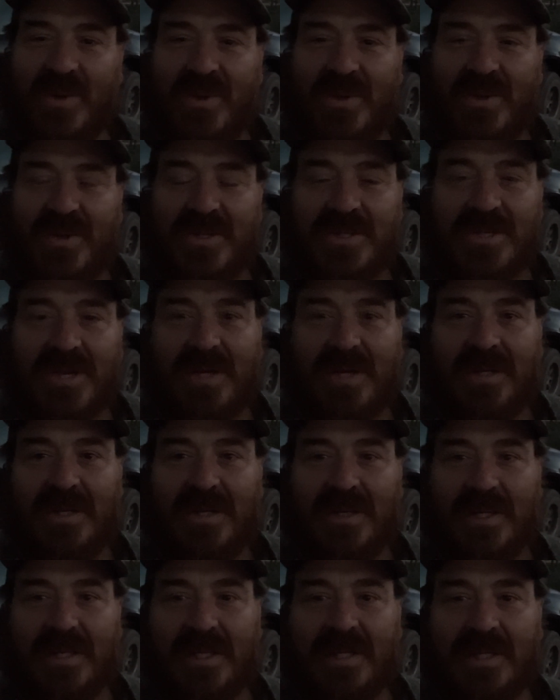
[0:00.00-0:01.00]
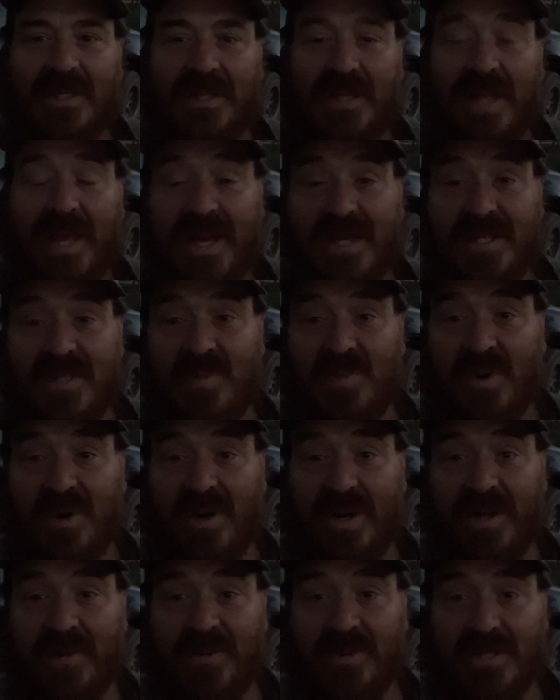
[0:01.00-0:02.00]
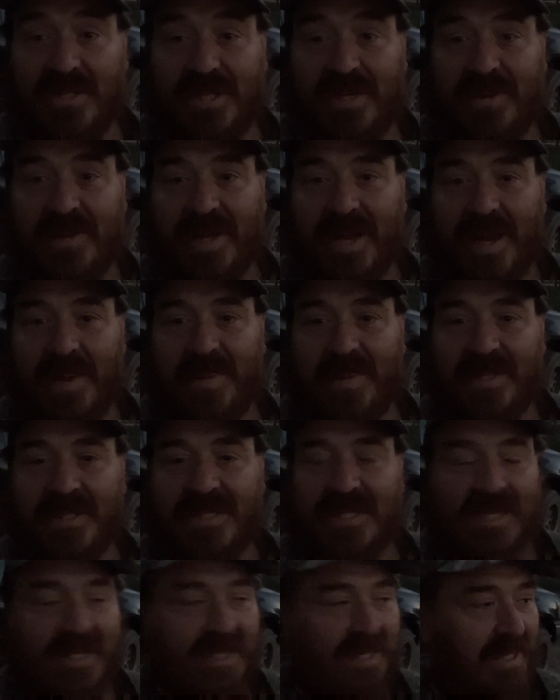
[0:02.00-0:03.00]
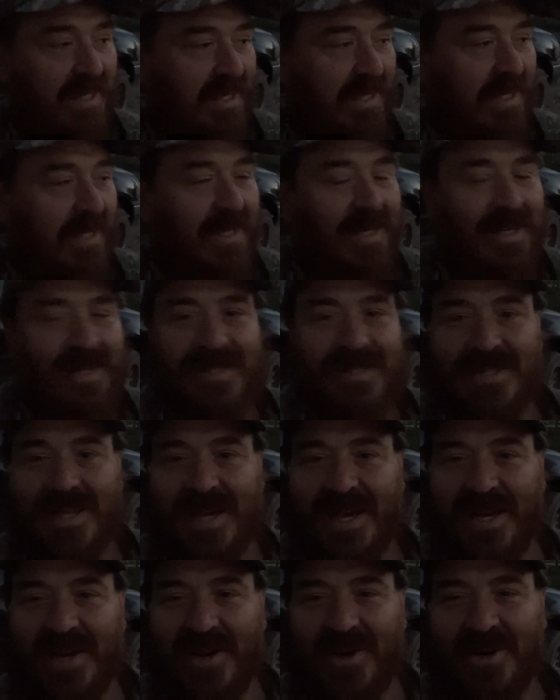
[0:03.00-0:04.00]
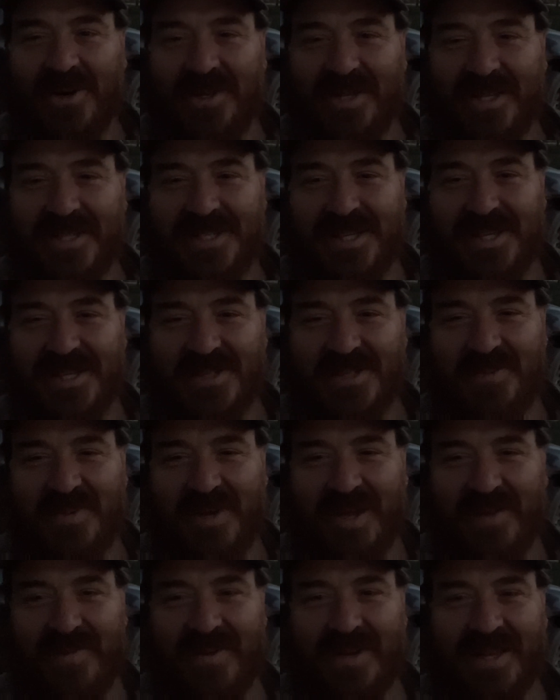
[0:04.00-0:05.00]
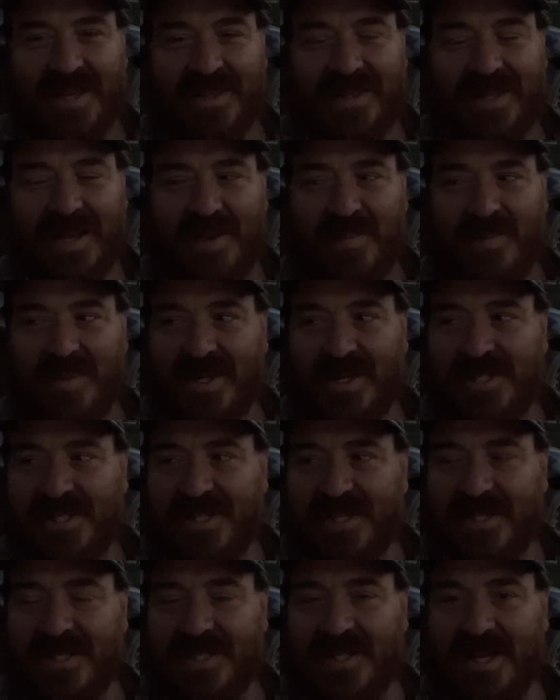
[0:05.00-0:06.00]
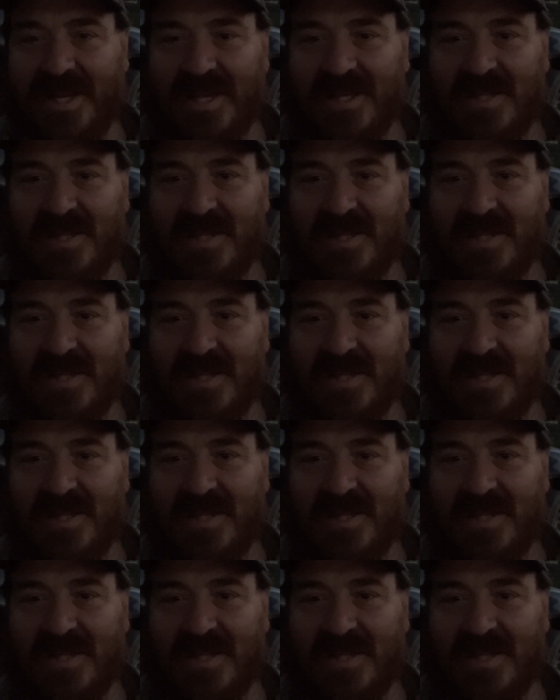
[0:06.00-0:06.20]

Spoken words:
So, last morning, we'll see what happens. It's kind of early season. We haven't had that much success